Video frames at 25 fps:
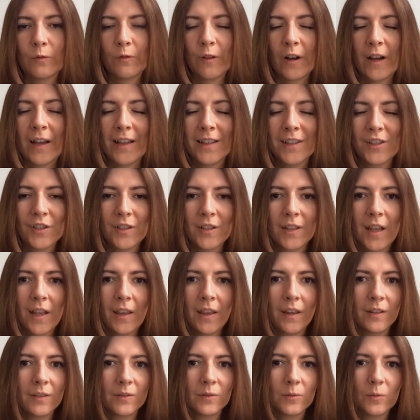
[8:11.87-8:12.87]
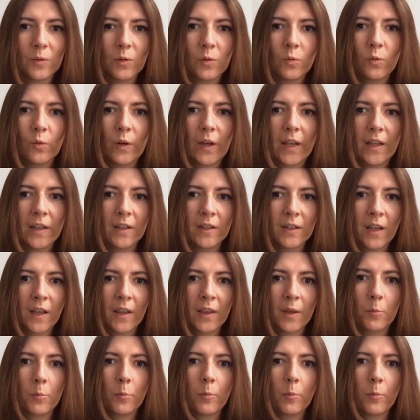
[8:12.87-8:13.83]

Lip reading: find another way, another